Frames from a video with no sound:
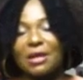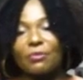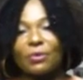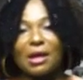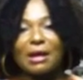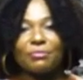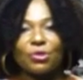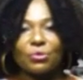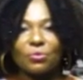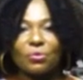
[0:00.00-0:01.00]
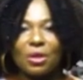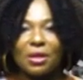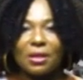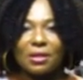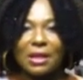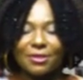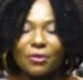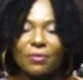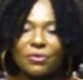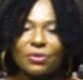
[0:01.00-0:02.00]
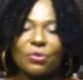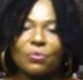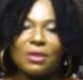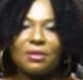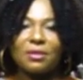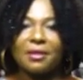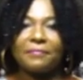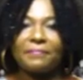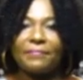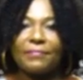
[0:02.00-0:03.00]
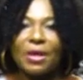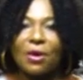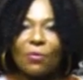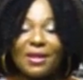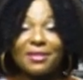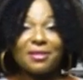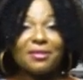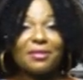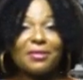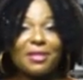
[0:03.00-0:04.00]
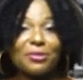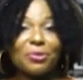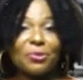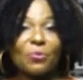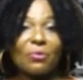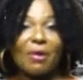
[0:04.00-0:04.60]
that will come to that constituency. Well, it is on this note we'll